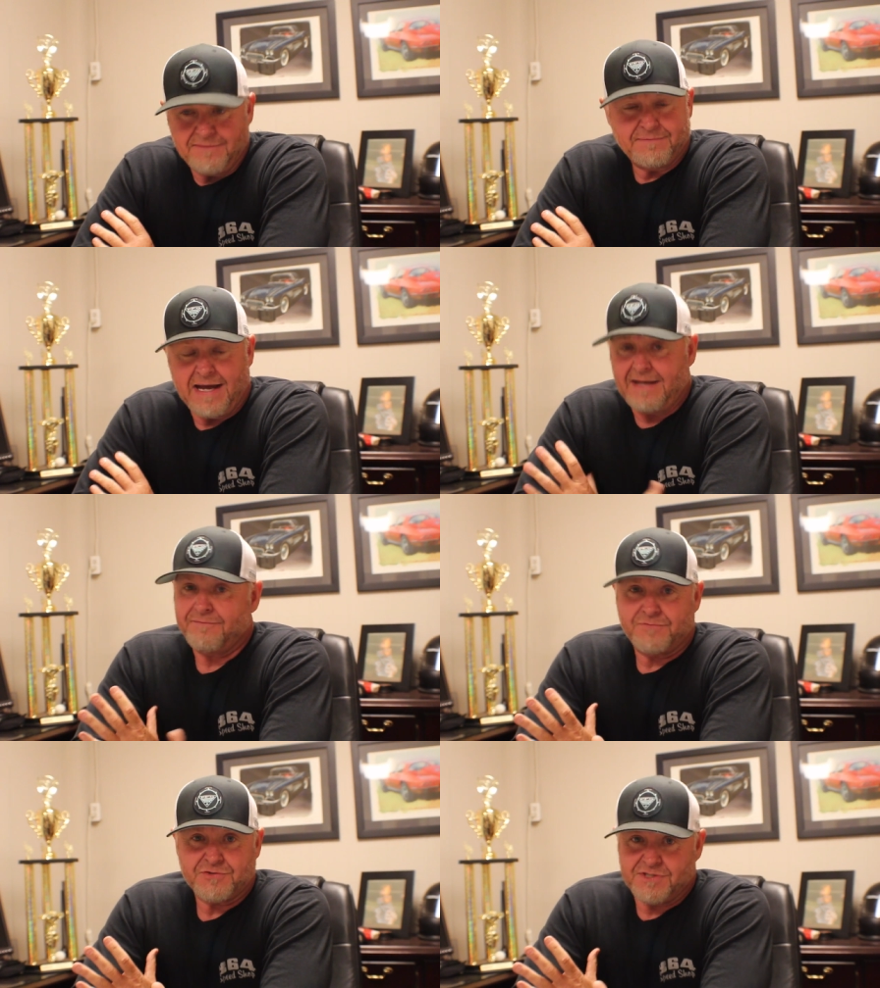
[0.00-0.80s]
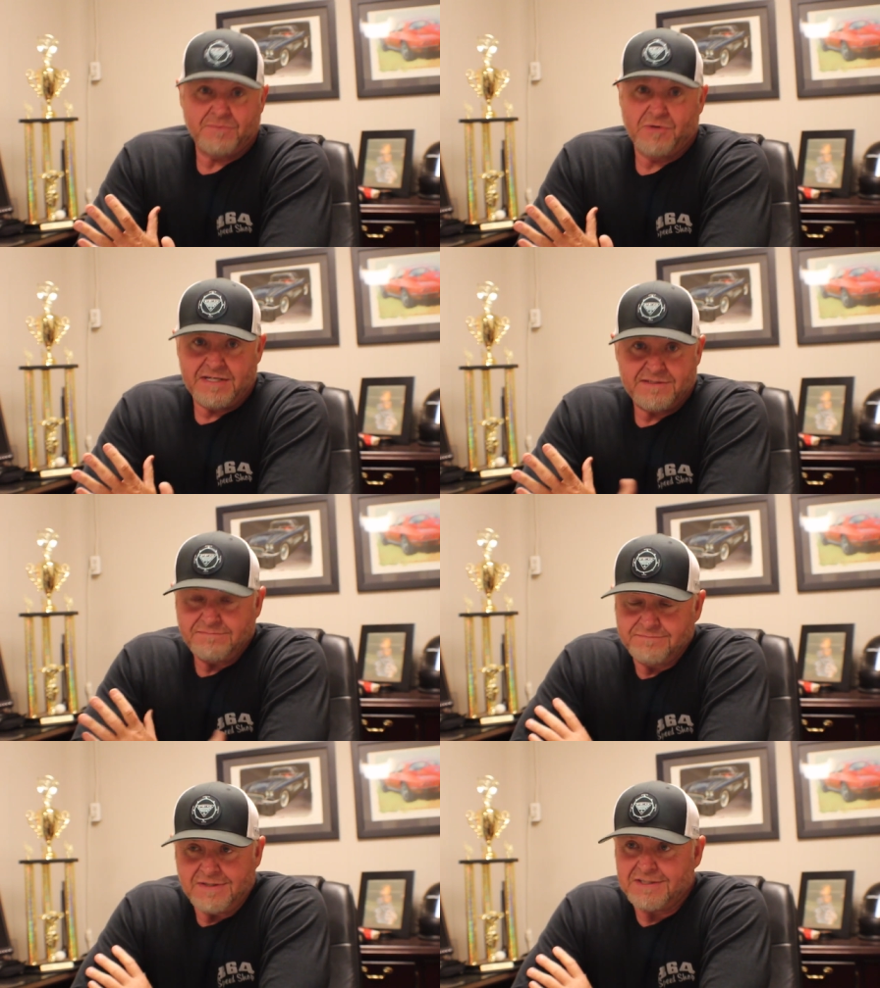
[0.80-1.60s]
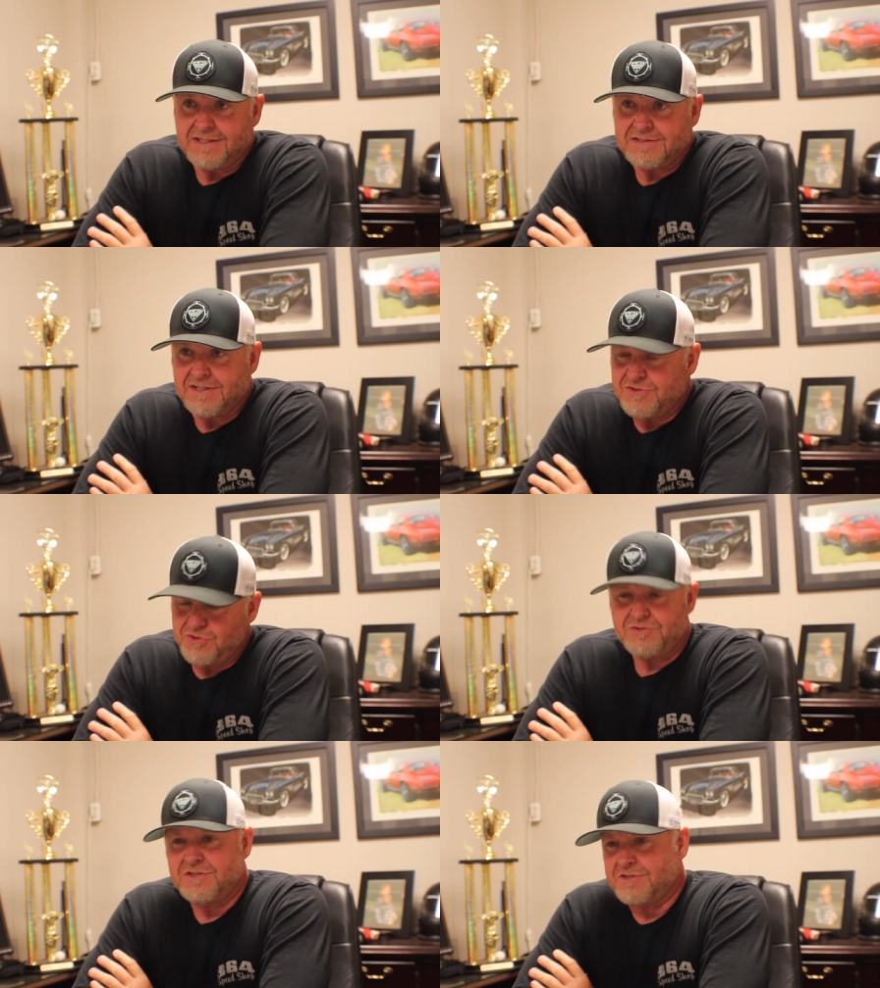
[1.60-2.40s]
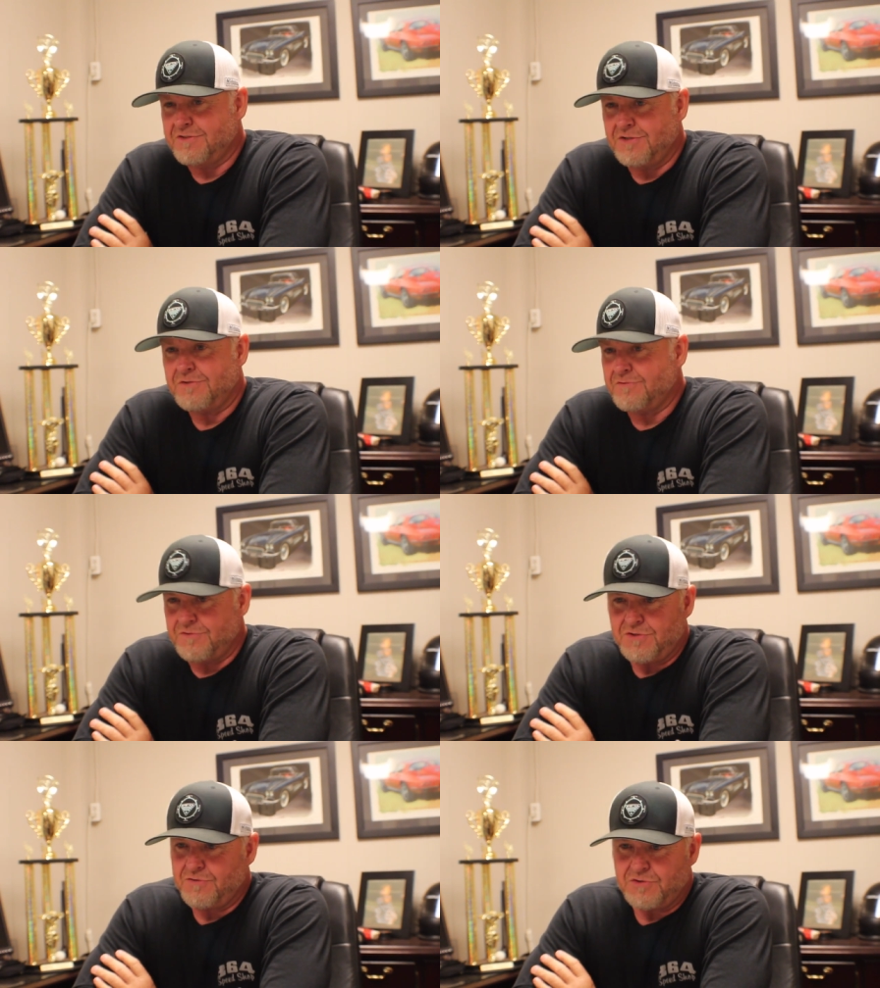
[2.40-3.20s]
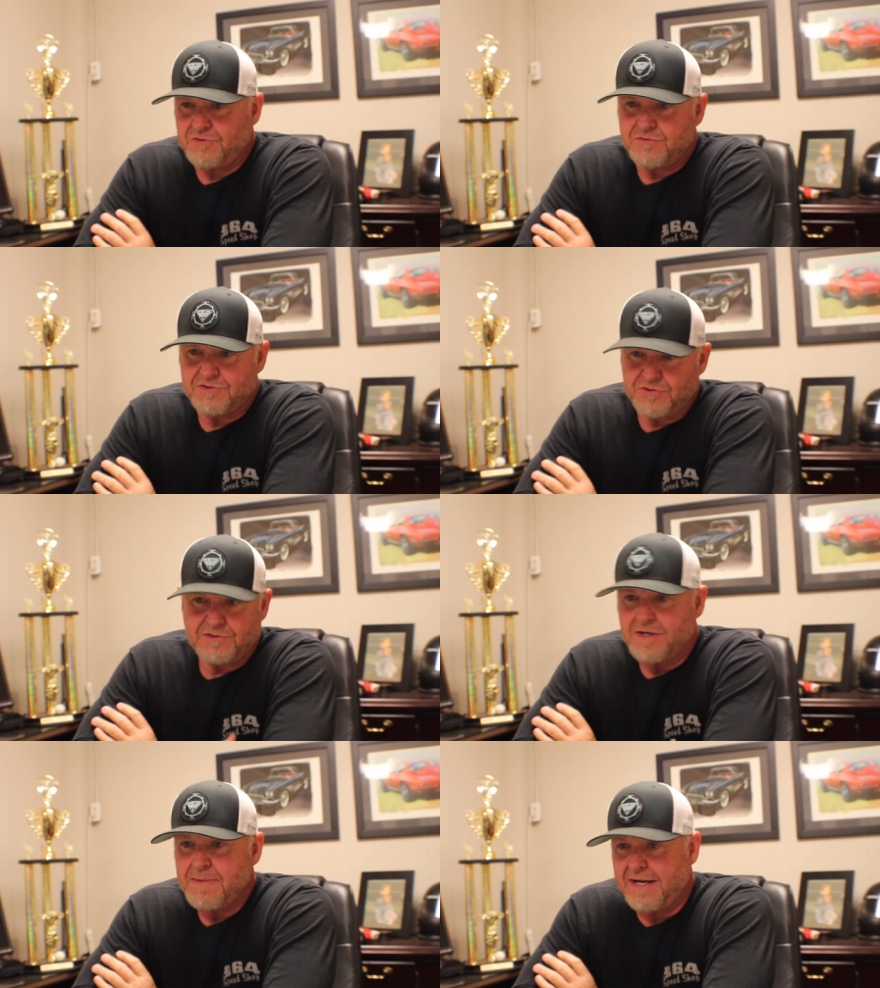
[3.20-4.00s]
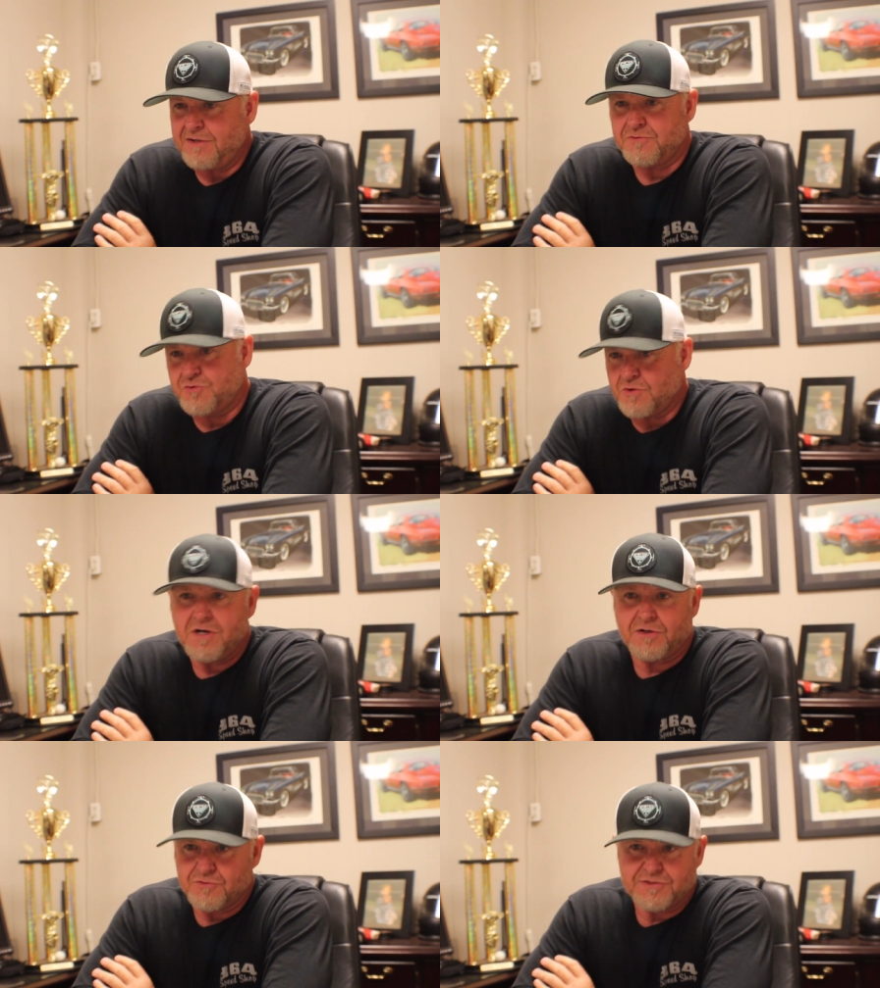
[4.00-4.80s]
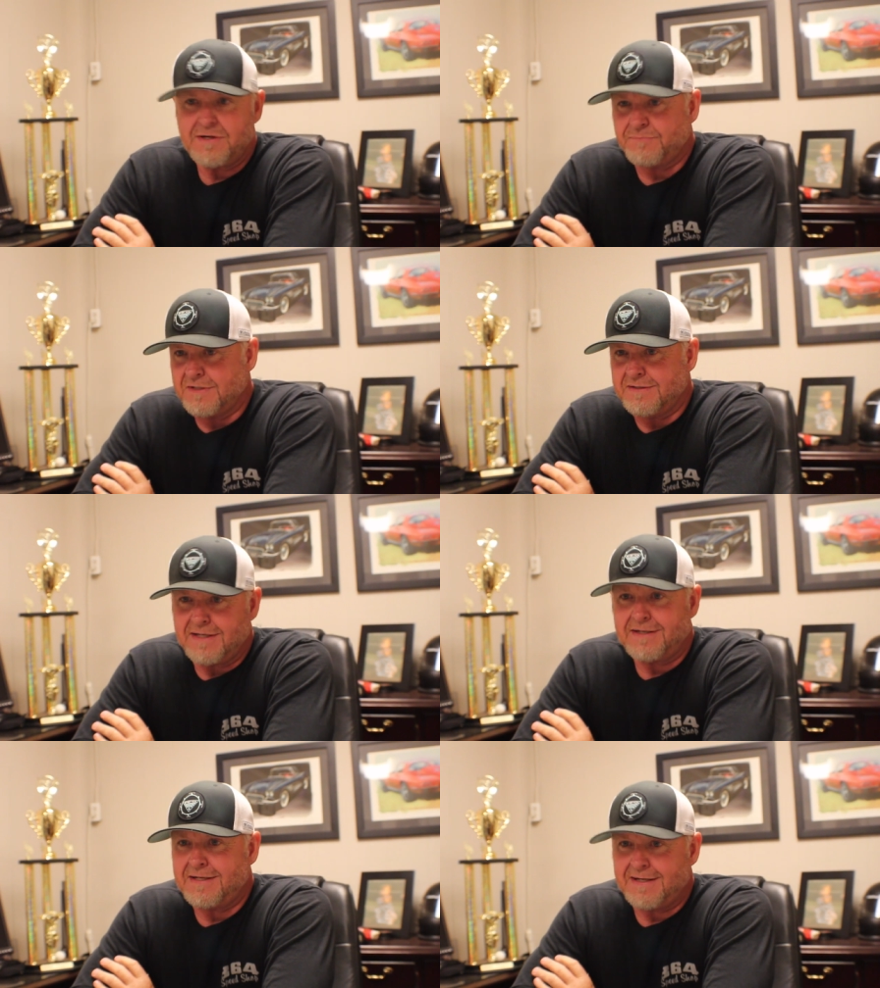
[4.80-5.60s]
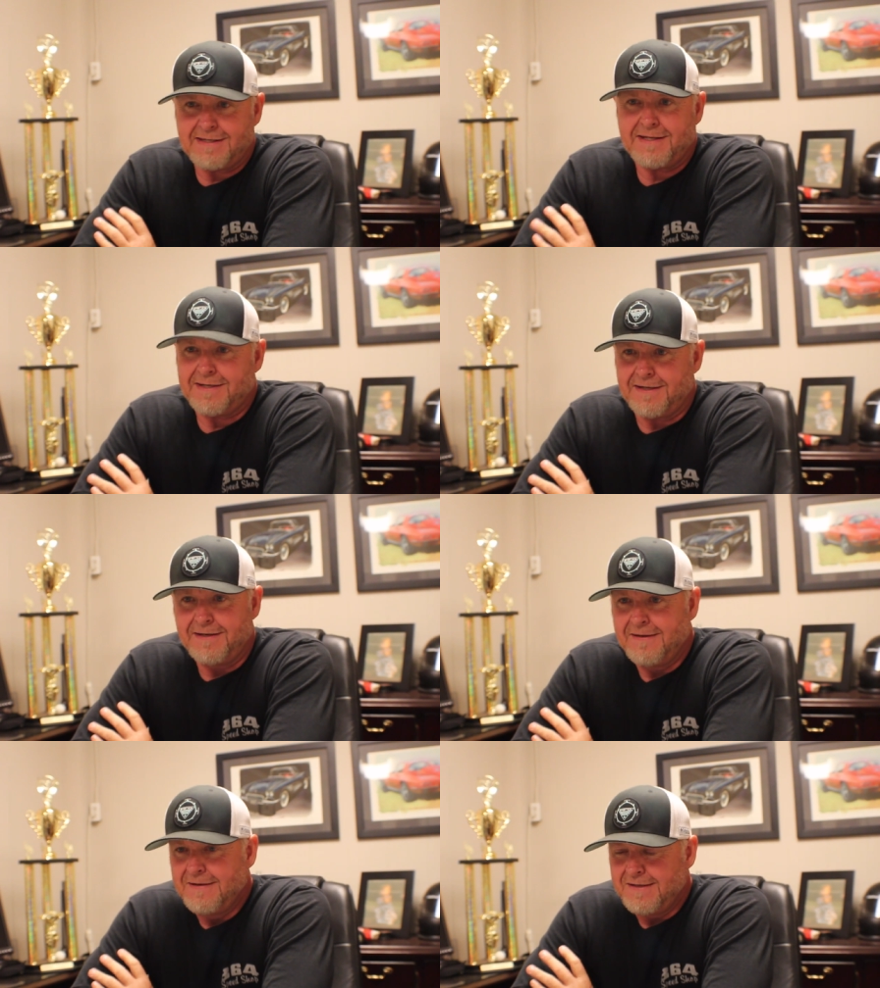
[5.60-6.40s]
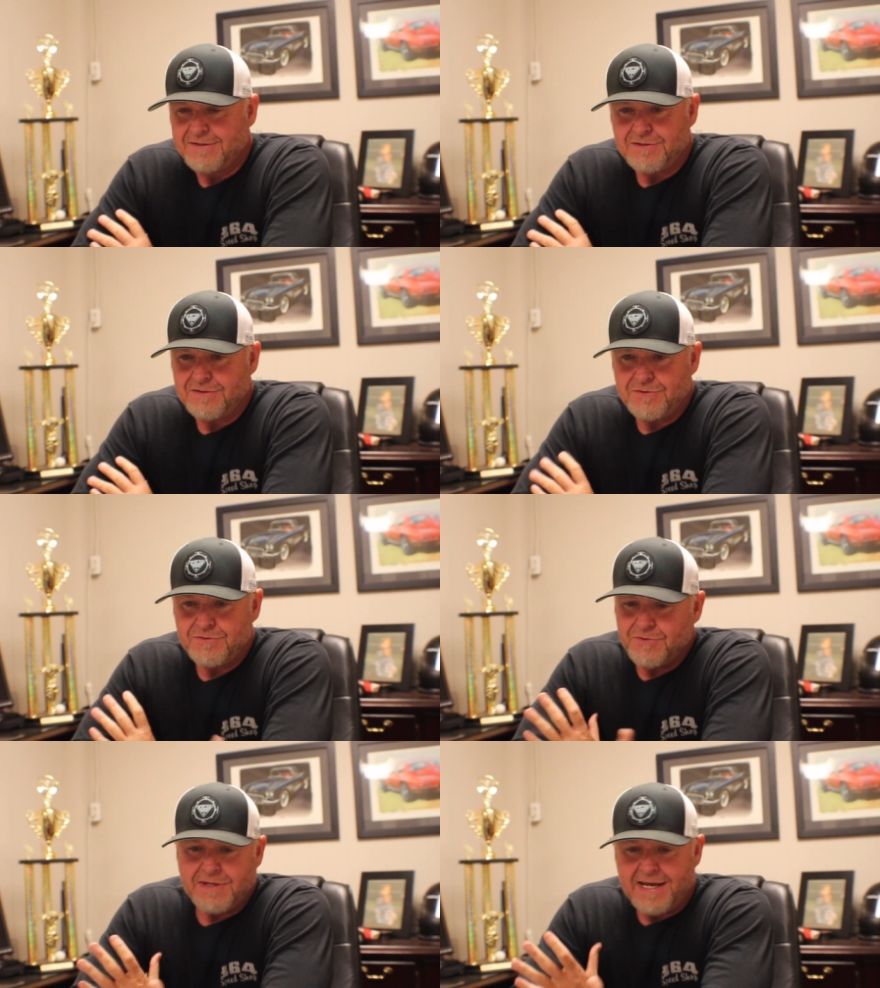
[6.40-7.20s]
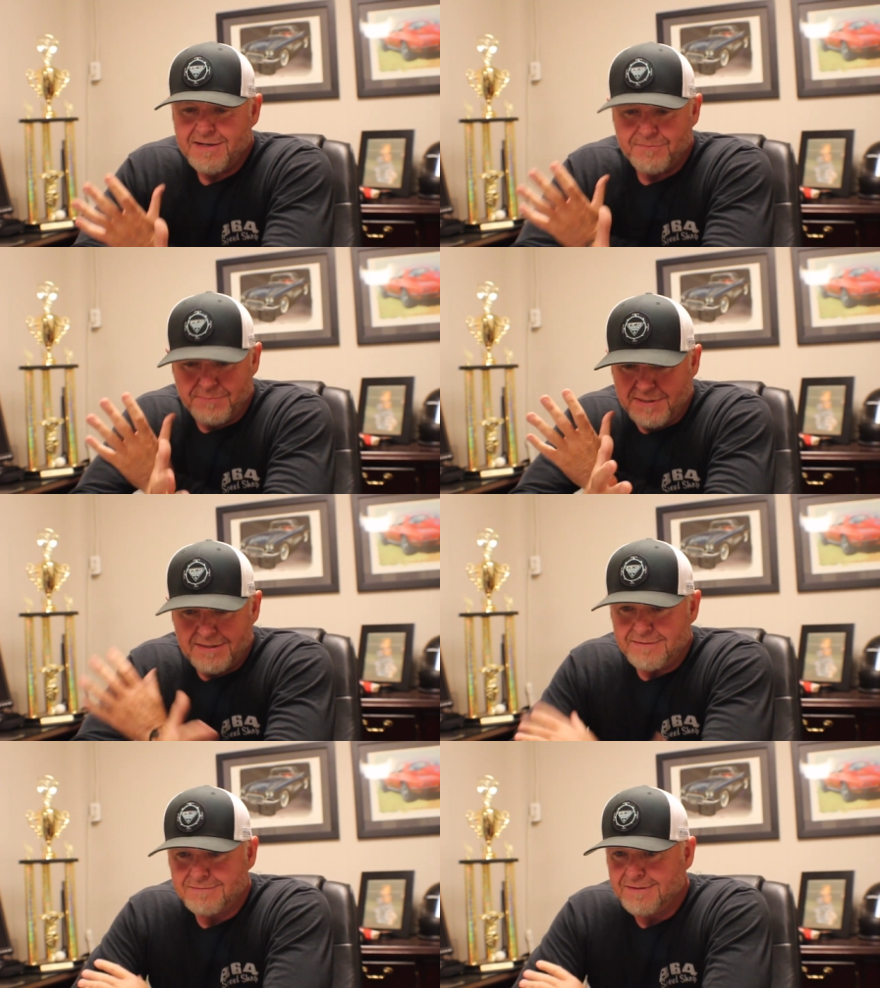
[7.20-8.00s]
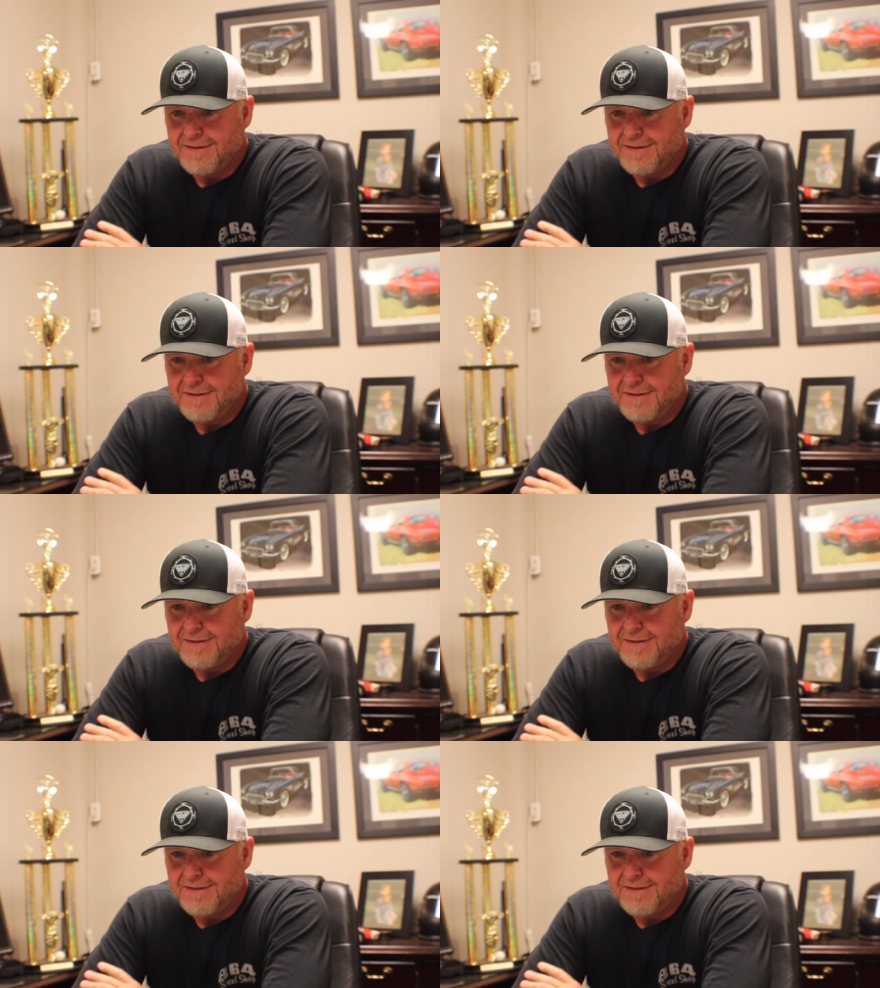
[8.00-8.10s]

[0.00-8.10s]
And for some reason, she says, "You come out here drunk or something. Da da da da da. You can't be.